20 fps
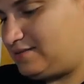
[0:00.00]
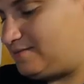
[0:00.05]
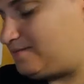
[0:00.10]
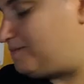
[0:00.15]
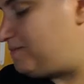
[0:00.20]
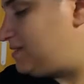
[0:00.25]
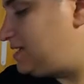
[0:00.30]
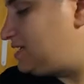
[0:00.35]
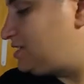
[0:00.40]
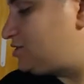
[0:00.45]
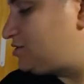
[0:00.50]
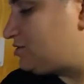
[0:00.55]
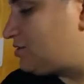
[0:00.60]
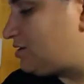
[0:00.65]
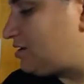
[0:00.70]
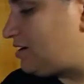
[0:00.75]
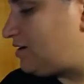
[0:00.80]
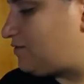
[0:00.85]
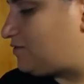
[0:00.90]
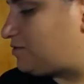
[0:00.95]
make
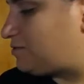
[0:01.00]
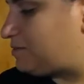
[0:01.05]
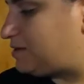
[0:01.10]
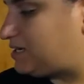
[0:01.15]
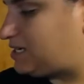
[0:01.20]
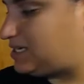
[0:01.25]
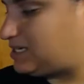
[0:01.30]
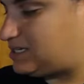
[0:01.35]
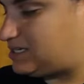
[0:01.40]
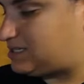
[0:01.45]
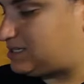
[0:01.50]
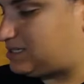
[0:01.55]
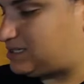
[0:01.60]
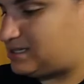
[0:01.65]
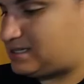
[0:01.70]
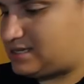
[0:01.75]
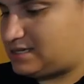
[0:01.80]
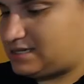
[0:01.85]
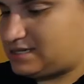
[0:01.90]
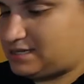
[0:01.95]
sure everybody is
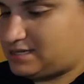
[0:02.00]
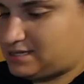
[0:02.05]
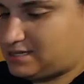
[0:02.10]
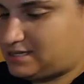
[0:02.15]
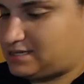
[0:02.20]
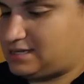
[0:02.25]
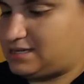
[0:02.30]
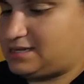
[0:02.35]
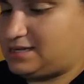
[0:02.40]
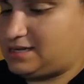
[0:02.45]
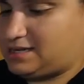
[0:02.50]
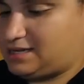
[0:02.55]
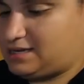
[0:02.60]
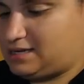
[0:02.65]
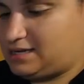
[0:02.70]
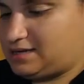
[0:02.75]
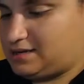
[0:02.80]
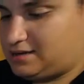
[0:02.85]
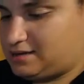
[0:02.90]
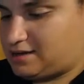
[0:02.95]

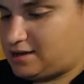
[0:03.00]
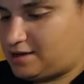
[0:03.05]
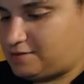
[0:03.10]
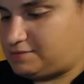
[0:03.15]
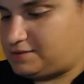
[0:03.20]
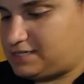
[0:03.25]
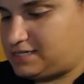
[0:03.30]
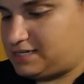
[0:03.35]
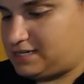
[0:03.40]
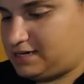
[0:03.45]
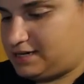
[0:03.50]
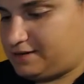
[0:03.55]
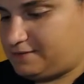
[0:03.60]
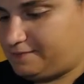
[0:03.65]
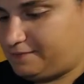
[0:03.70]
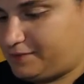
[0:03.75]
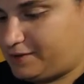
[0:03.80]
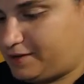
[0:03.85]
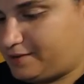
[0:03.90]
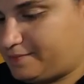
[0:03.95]
up to date.
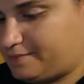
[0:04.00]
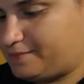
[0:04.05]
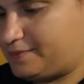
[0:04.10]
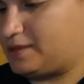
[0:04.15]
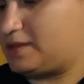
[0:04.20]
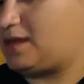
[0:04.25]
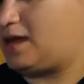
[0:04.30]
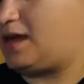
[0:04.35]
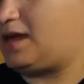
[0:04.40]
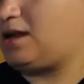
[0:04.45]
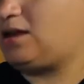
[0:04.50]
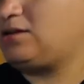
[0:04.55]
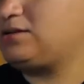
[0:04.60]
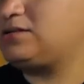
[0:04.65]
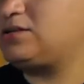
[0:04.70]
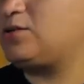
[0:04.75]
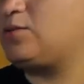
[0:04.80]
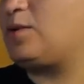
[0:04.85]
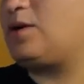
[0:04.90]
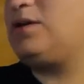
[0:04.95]
And
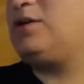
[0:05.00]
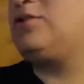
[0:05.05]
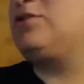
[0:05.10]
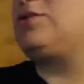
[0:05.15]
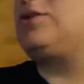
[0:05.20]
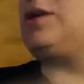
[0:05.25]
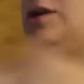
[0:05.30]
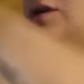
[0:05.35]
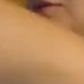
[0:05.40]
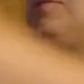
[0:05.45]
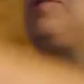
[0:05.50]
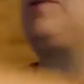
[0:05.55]
also while you're doing your